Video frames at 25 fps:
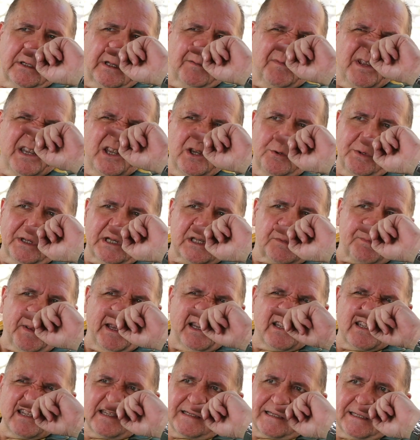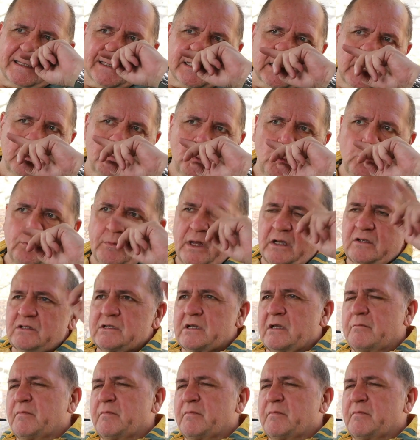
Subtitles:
I mean, you expect it in some almost.